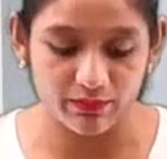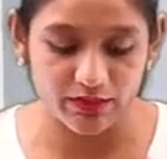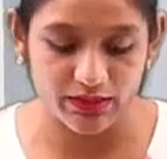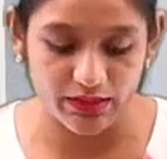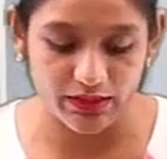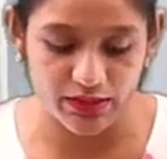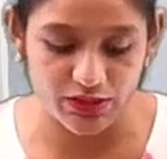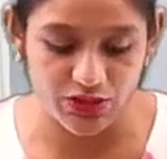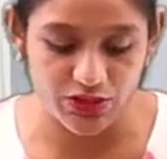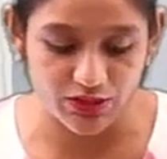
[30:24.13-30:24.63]

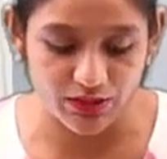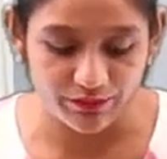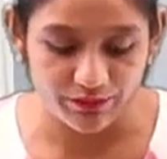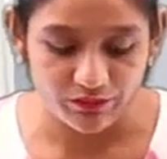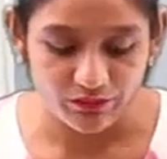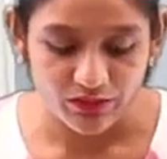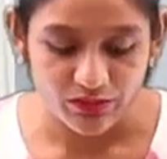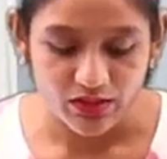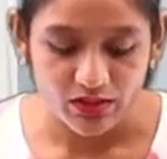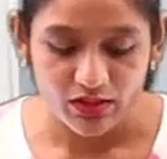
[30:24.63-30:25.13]
condition,
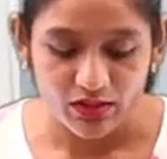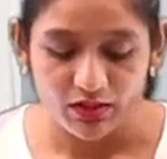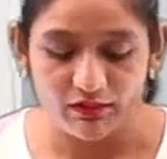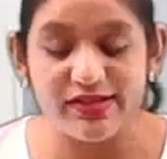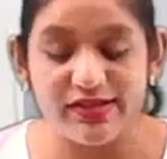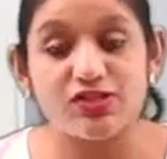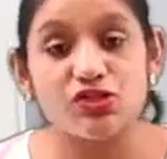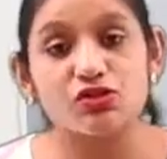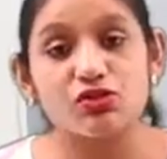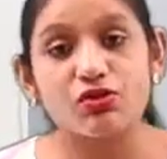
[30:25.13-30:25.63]

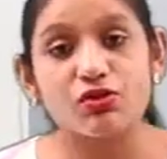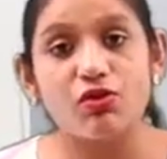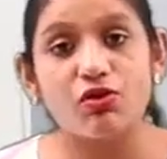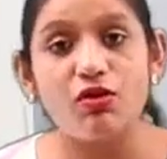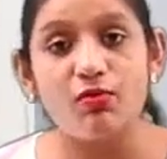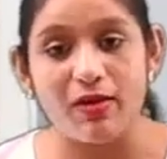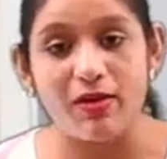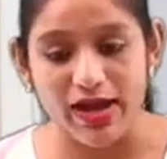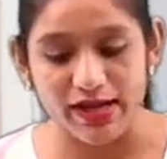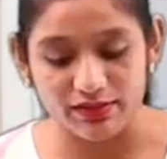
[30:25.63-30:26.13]
which
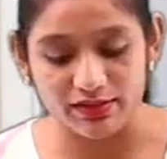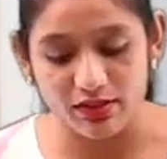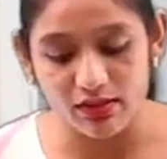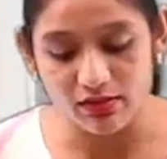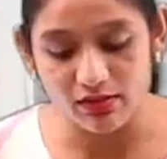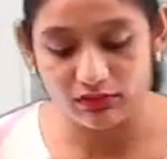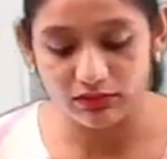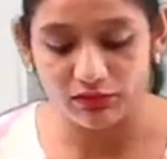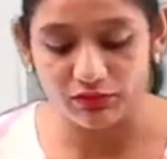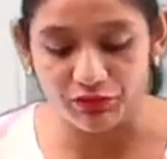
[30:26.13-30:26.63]
throw by
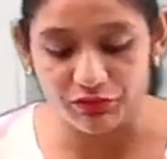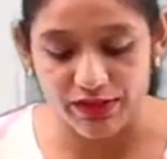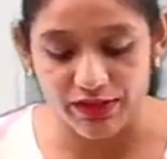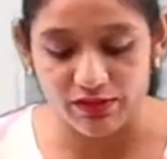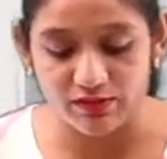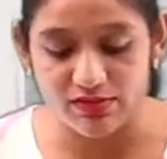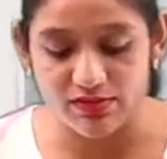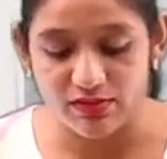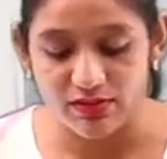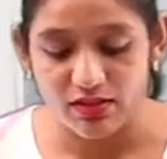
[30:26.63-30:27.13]
the
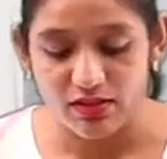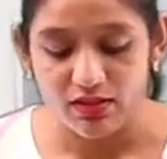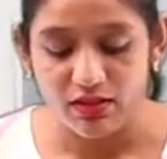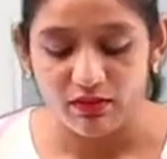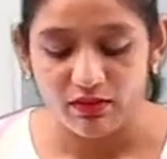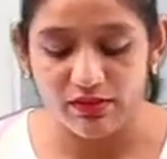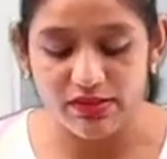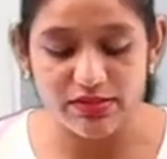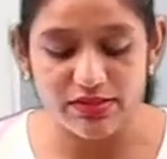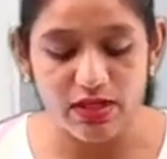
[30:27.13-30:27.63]
waves
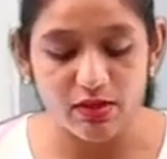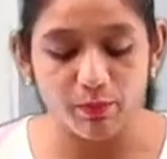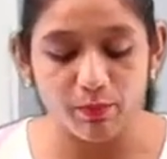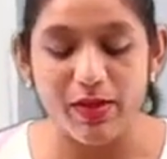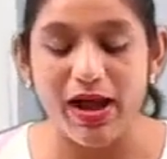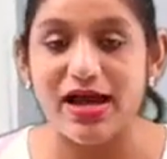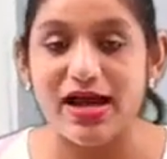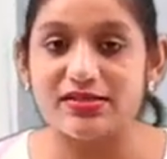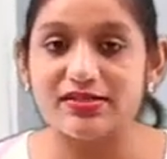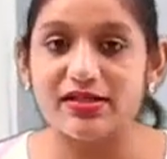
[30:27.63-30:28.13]
which are
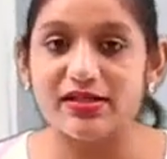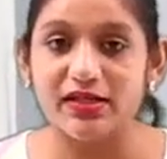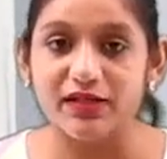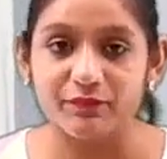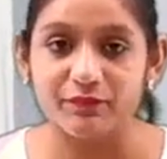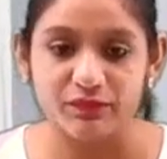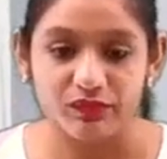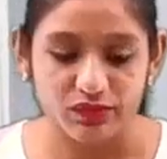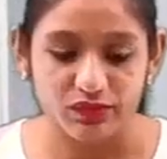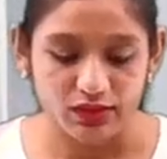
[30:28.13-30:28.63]

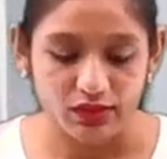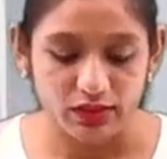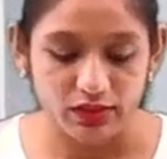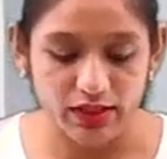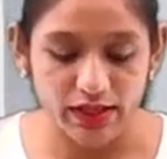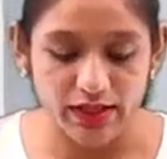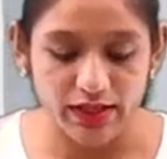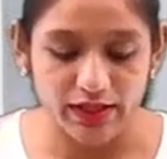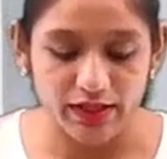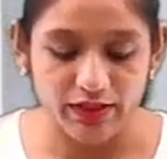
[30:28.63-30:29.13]
passing
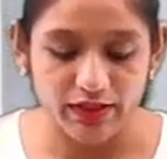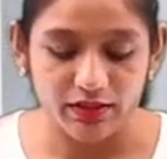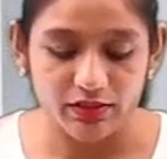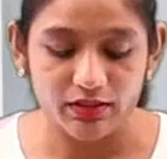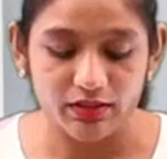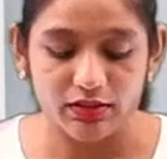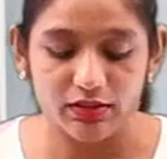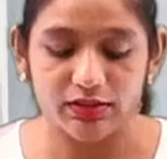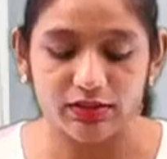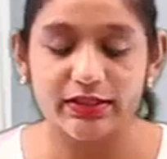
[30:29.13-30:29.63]
and
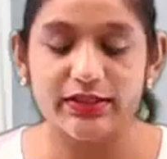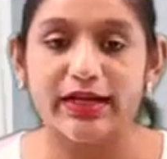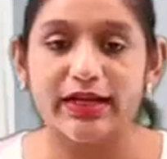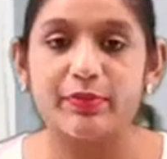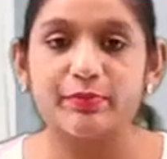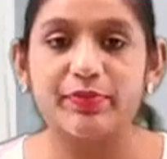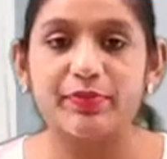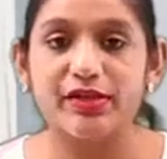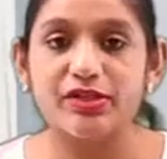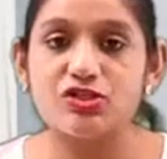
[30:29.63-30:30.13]
the
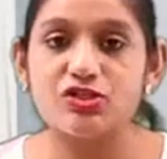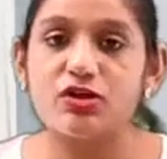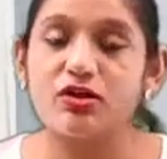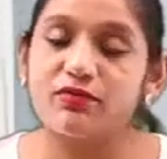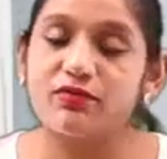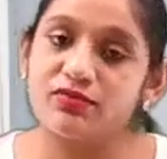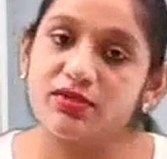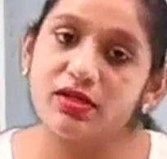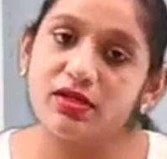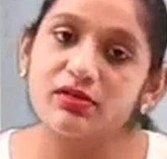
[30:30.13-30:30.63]
temperature
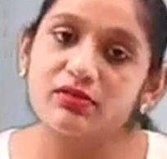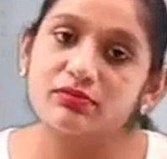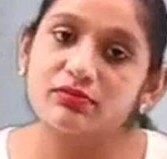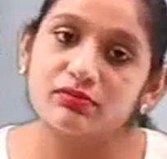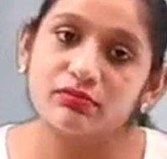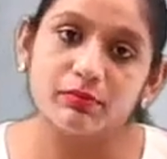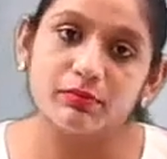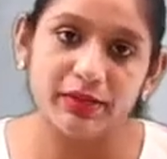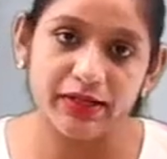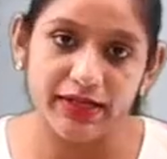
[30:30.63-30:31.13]
of the
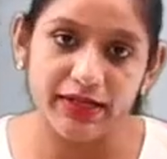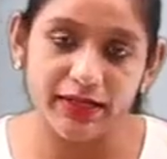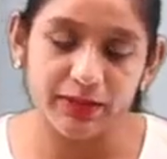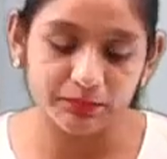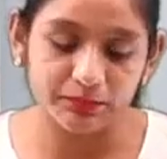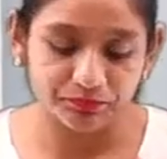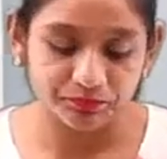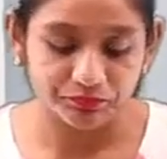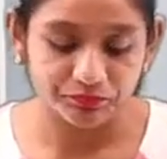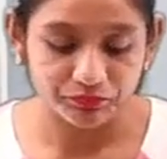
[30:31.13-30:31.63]

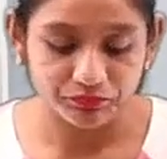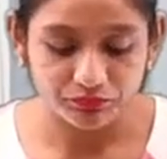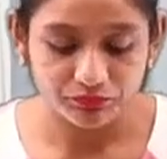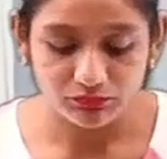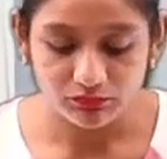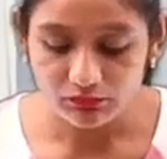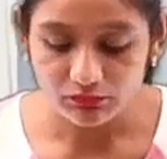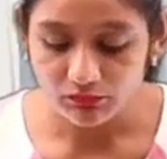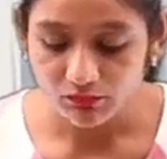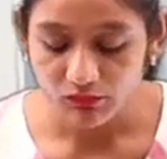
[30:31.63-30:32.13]
medium.
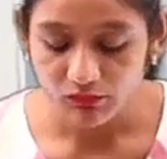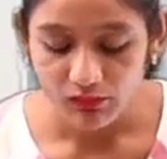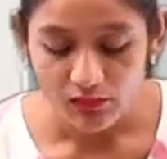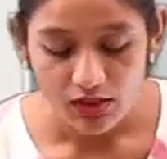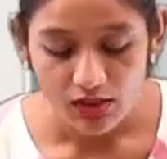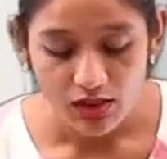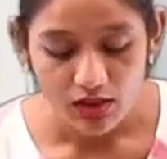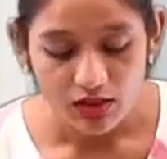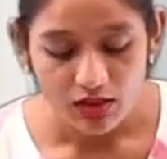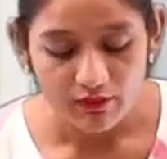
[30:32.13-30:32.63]

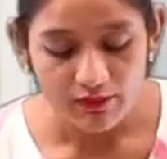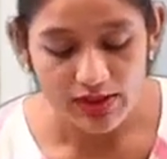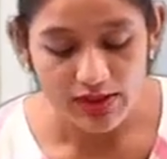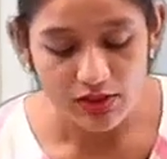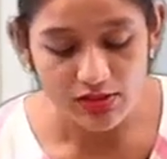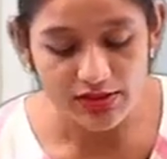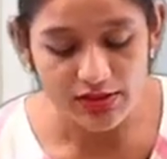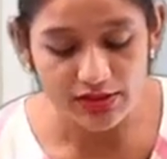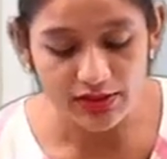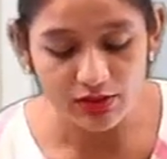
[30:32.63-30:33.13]

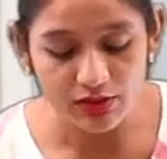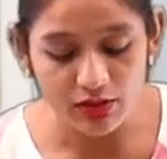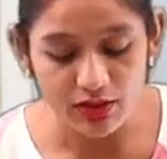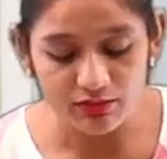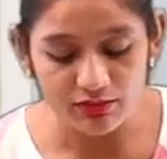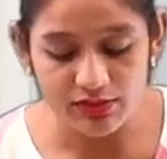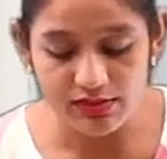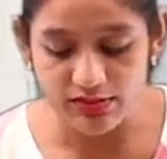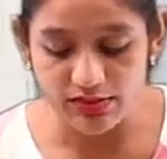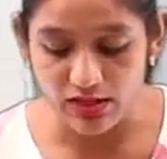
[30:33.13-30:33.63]
Velocity
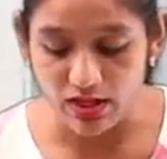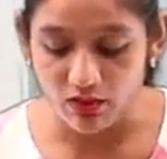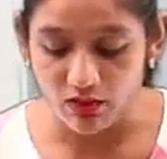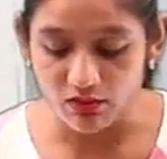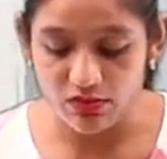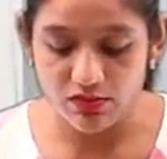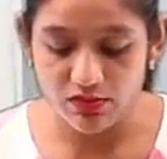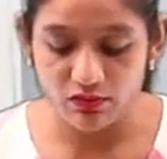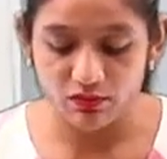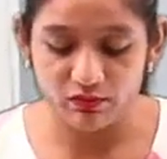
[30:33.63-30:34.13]
of the
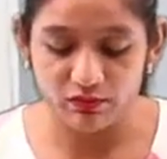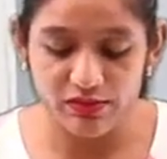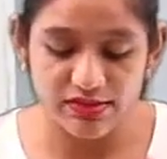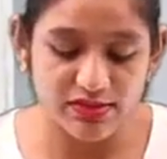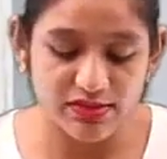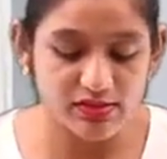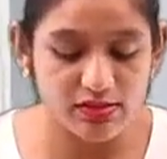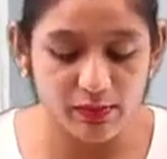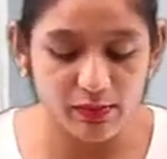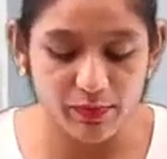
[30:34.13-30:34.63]
sounds, which
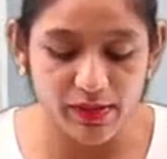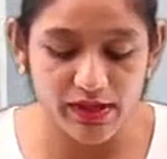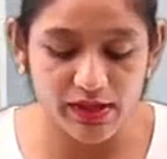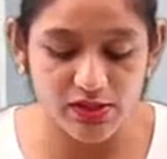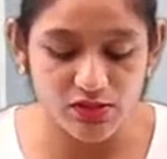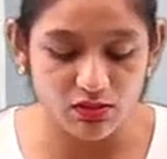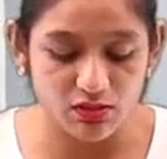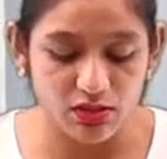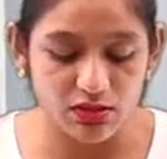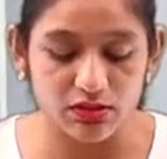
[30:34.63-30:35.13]
is
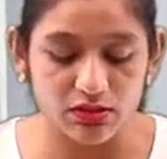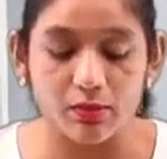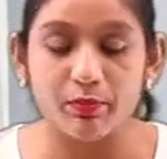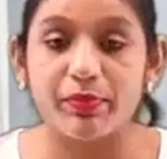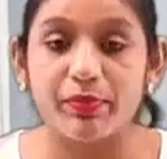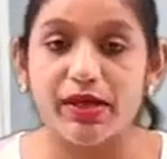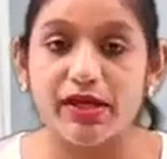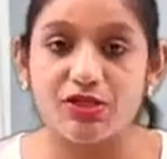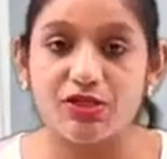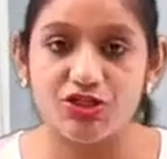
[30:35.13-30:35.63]
depends on the
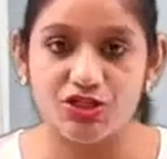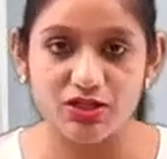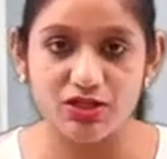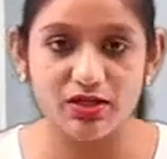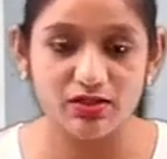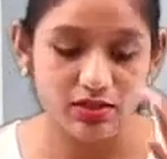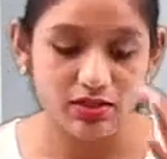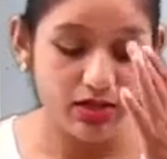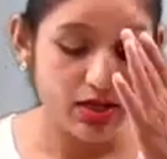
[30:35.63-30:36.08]
pressure